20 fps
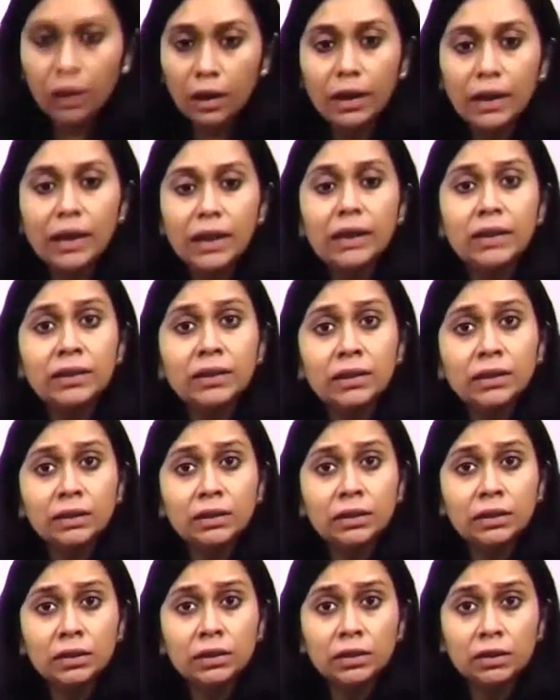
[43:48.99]
It
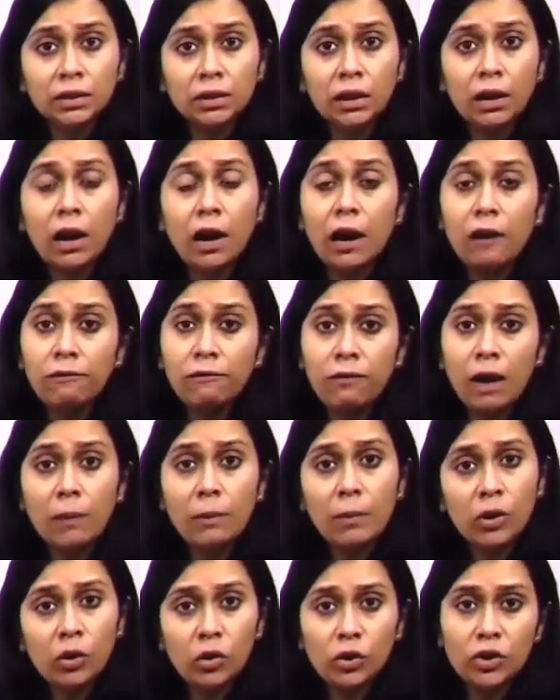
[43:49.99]
is a
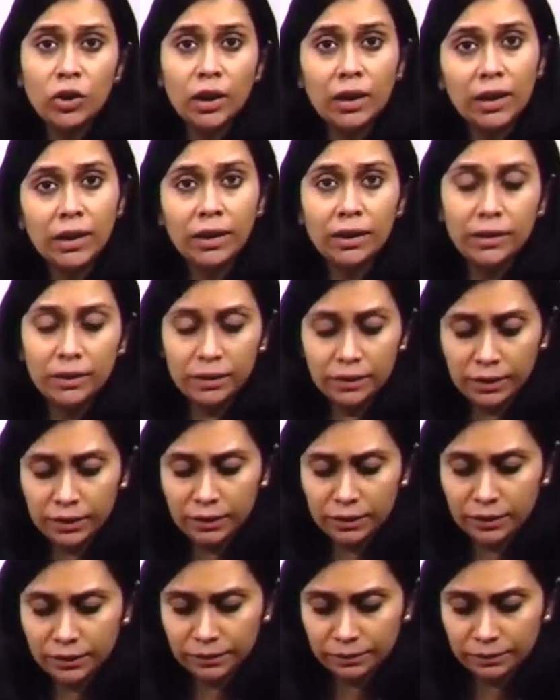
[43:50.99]
pharmacogenetic disease.